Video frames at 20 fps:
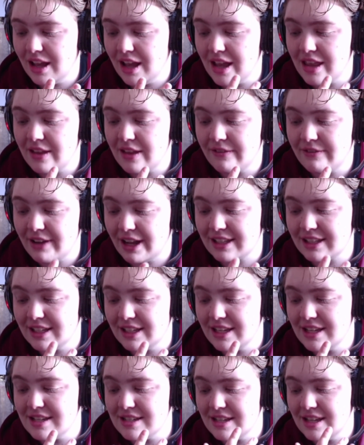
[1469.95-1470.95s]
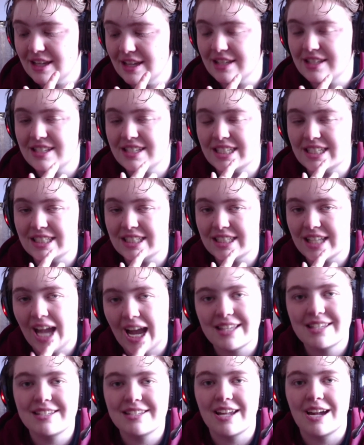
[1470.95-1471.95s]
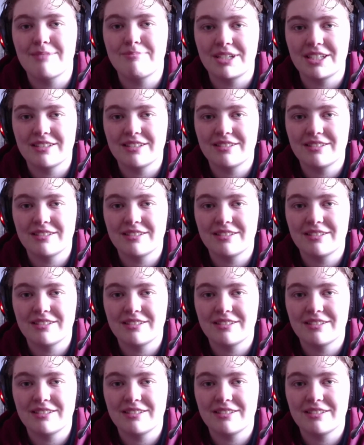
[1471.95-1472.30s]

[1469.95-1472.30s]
And the fact is, it's not stopping.